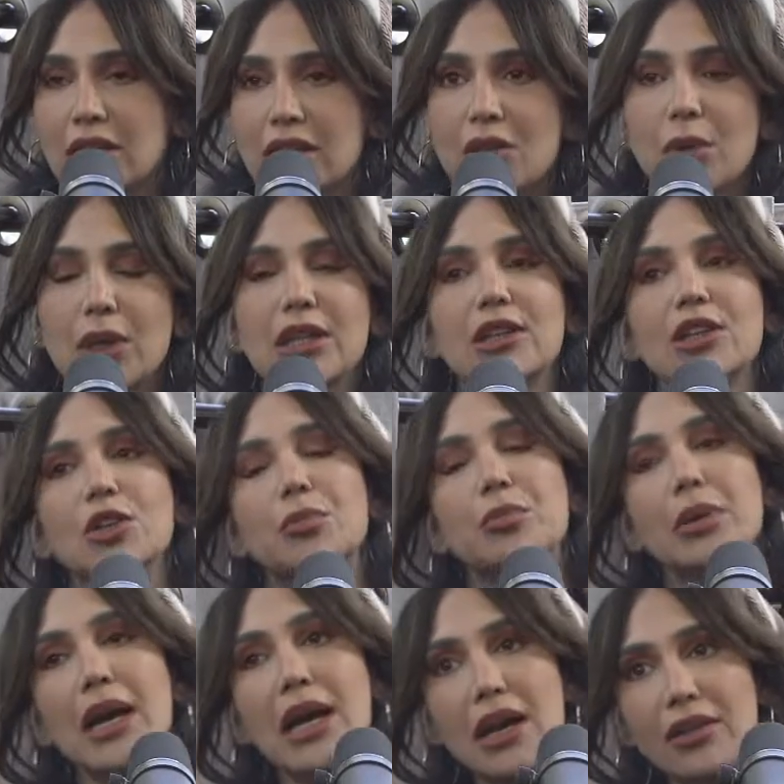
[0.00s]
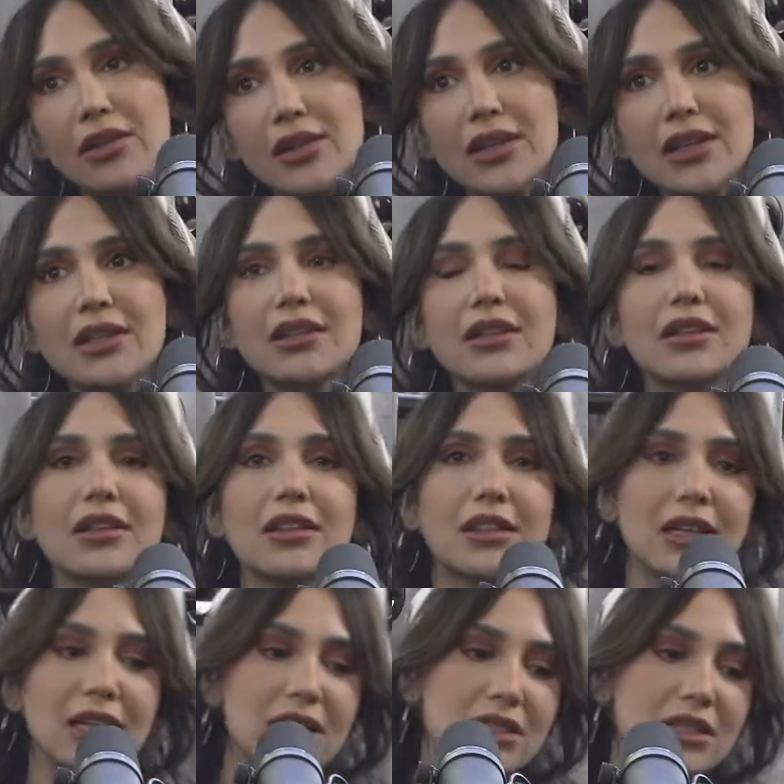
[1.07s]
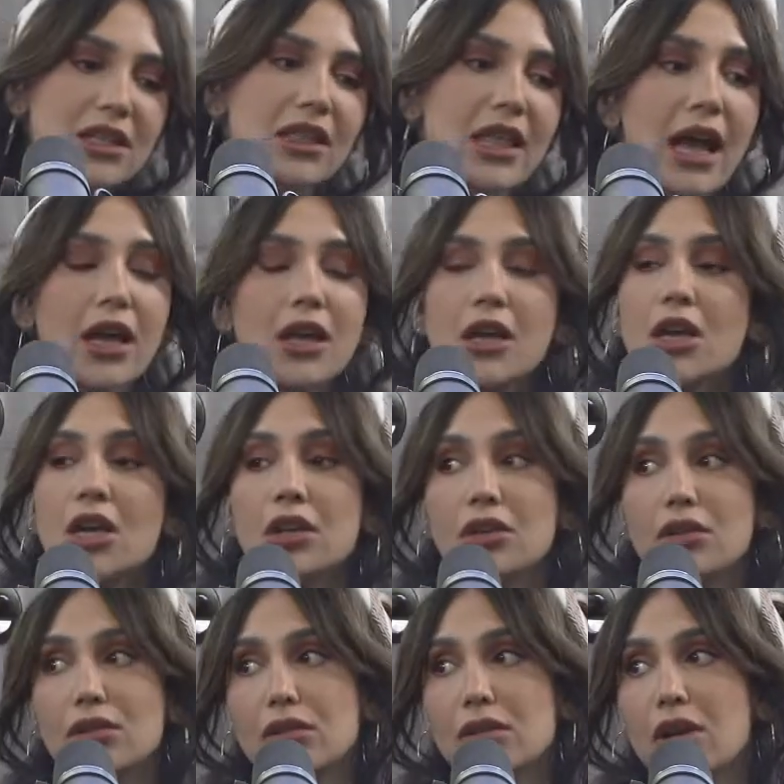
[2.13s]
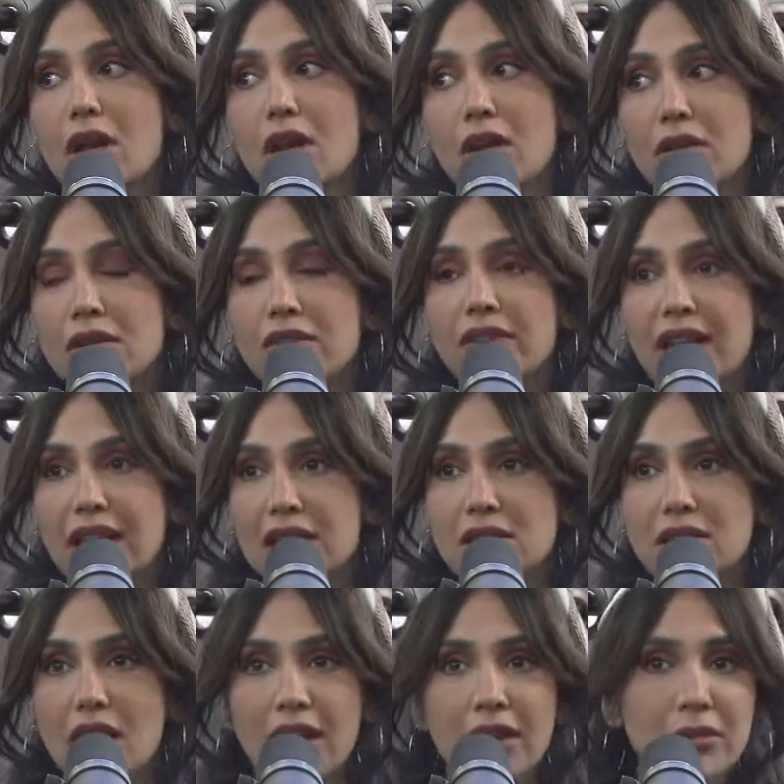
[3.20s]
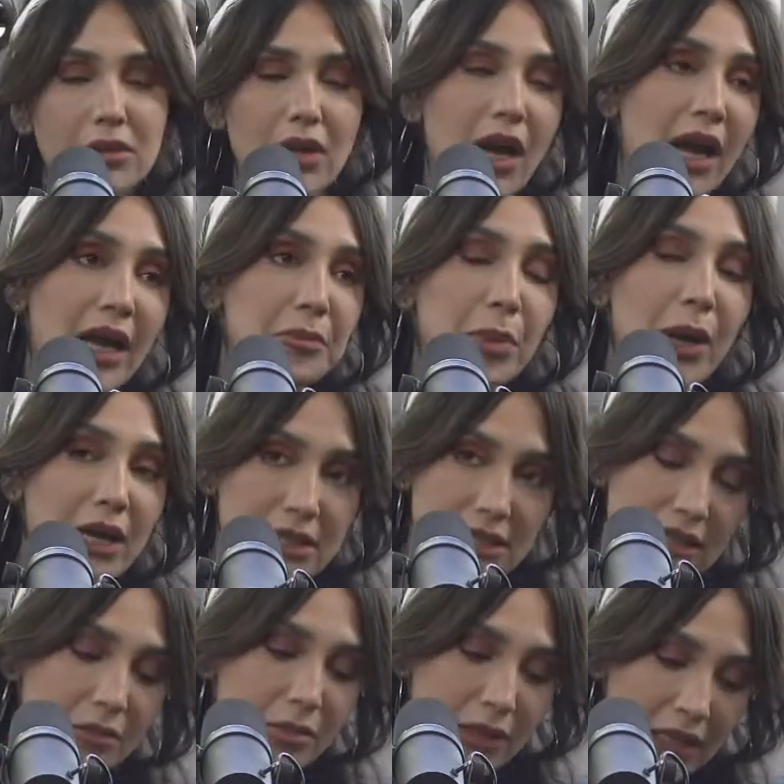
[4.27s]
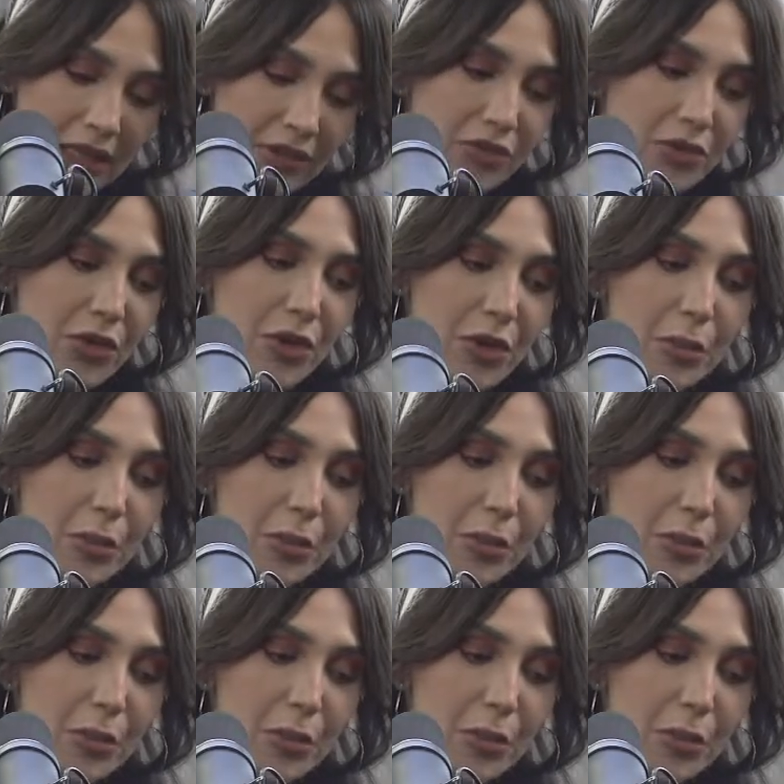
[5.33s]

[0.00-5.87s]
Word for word: The way that you parent, the this, the that. Look, a lot of it is, I personally believe